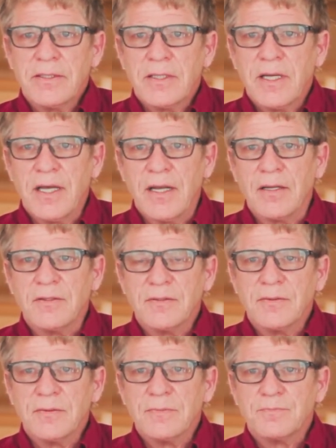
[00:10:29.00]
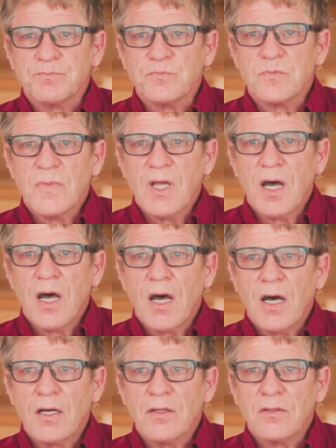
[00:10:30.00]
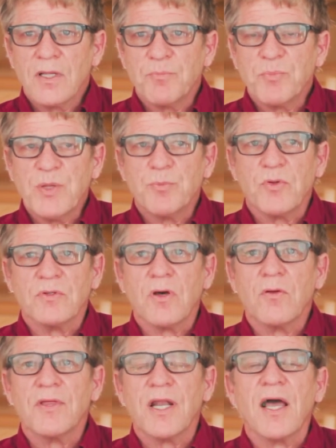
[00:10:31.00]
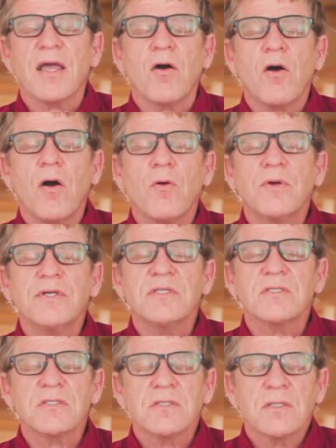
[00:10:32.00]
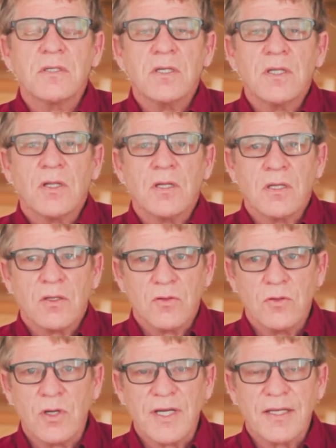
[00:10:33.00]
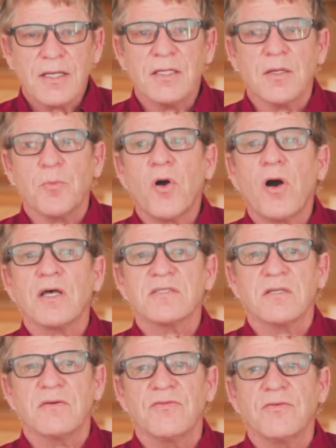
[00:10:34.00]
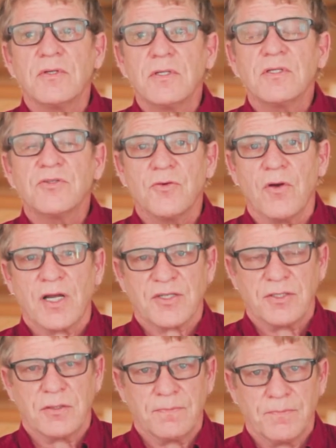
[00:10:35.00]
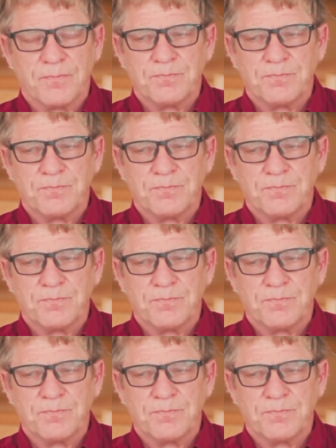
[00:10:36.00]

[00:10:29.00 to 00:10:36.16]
and let people know that I always look in a positive direction.